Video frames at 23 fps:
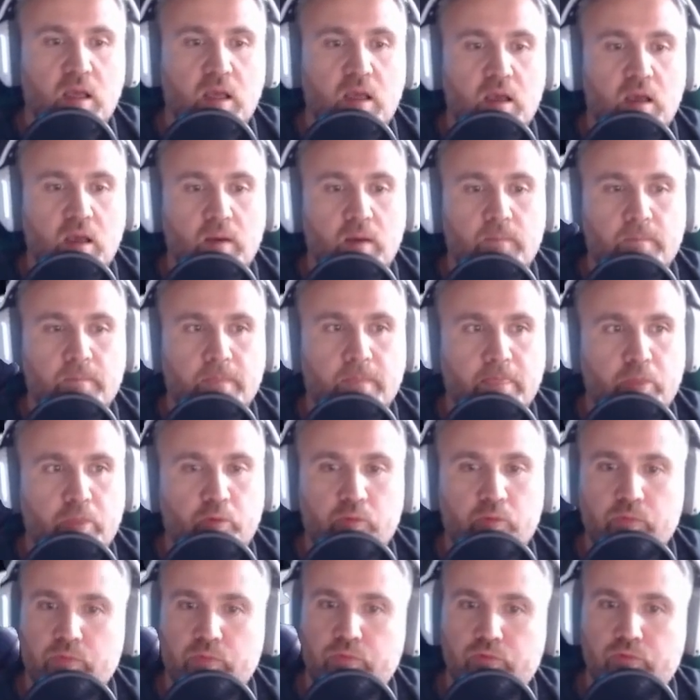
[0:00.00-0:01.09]

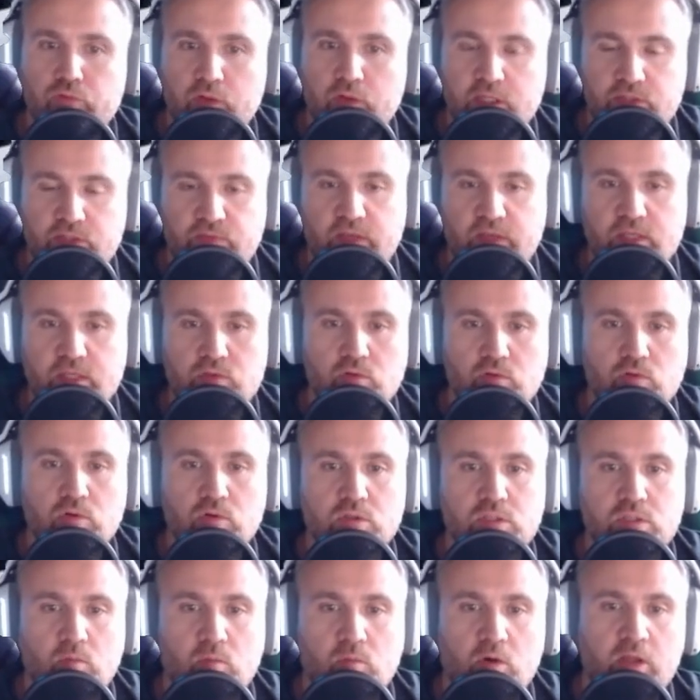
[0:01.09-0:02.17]
The 2 SVS ago,
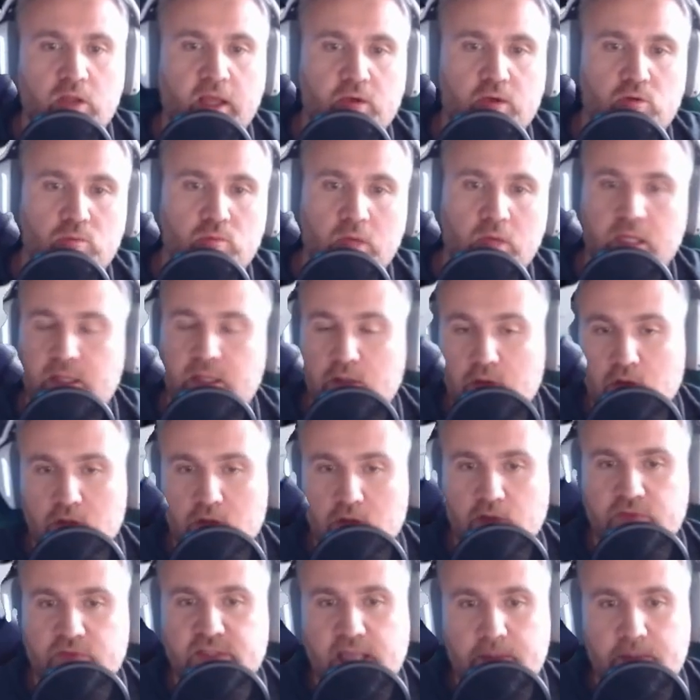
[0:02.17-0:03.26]
someone accumulated a lot
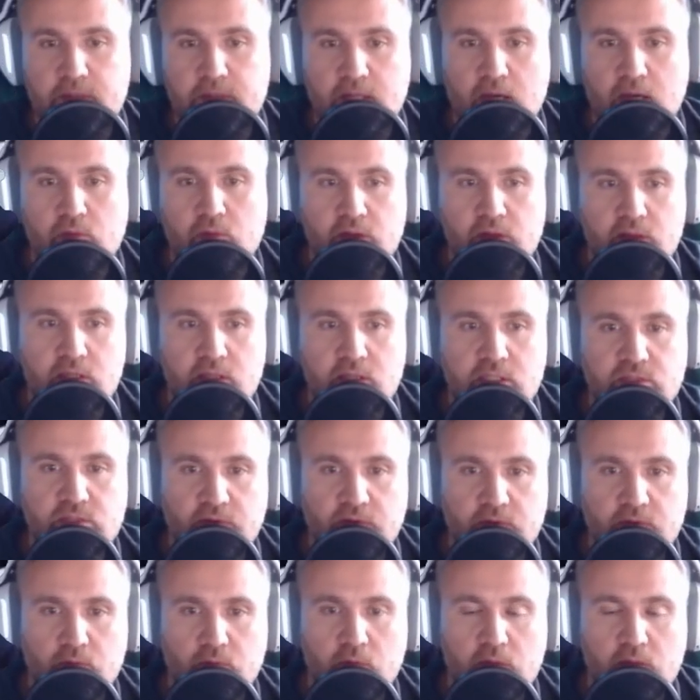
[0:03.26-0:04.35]
of stamina with
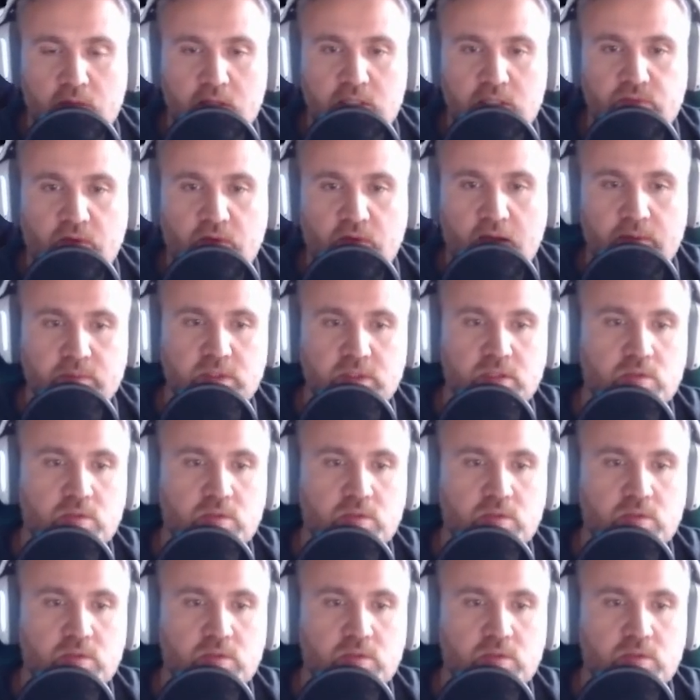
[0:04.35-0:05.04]
these farms.